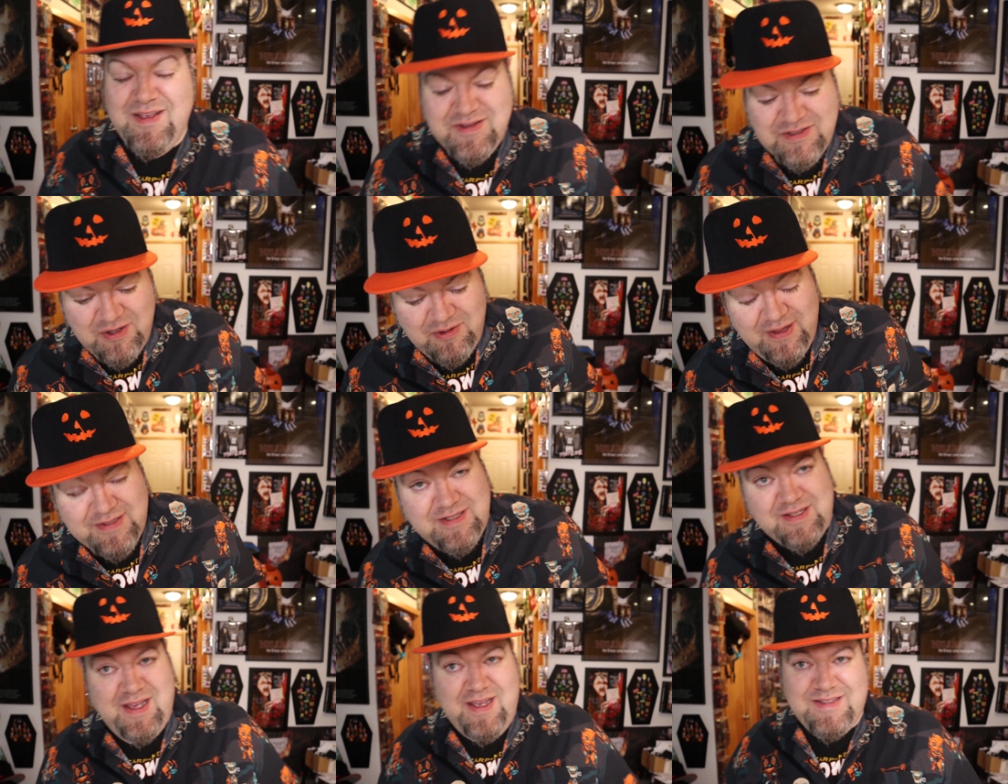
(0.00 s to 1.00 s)
So that's
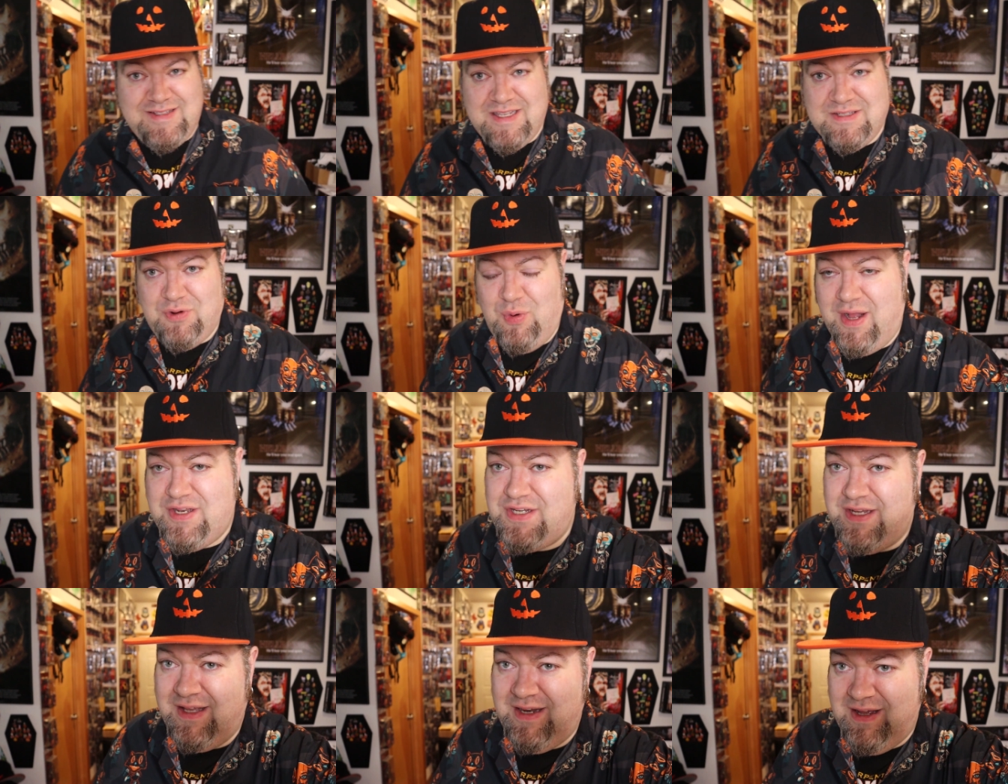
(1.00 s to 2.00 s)
it, guys. Thanks for
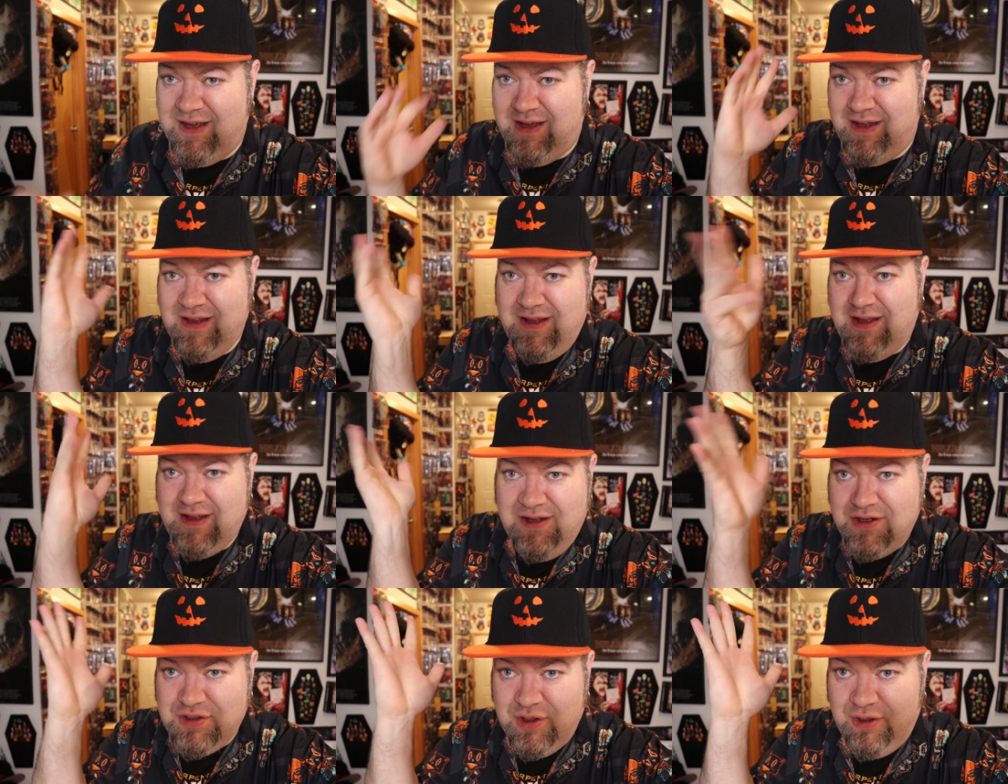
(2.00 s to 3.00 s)
watching, and uh,
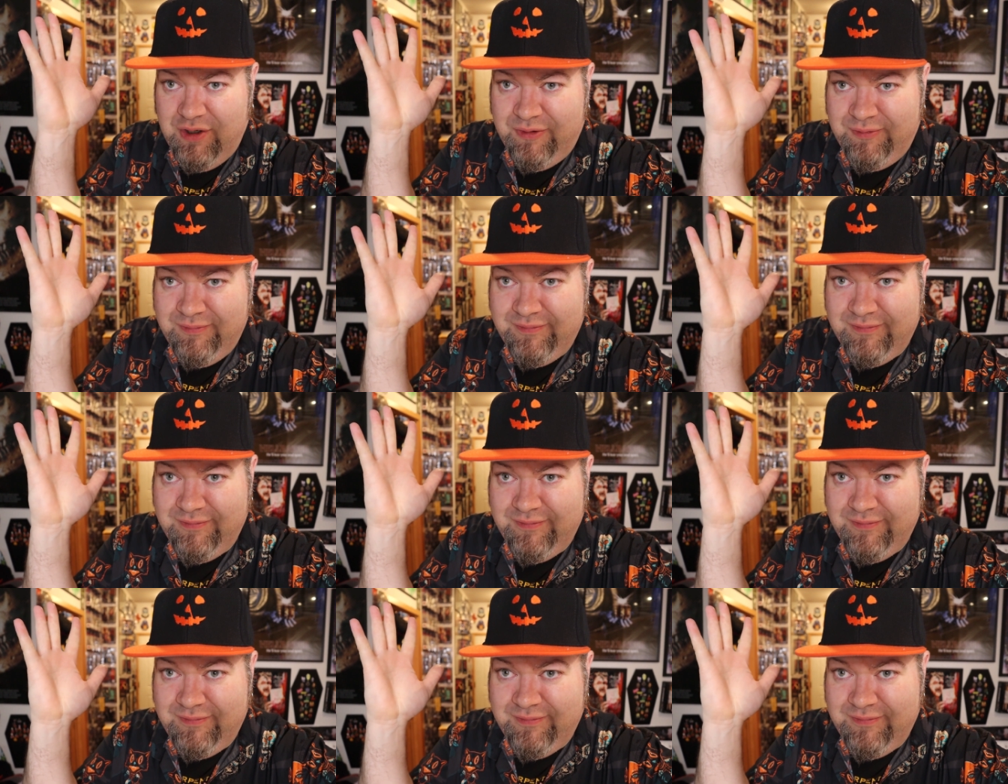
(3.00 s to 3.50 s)
toodaloo.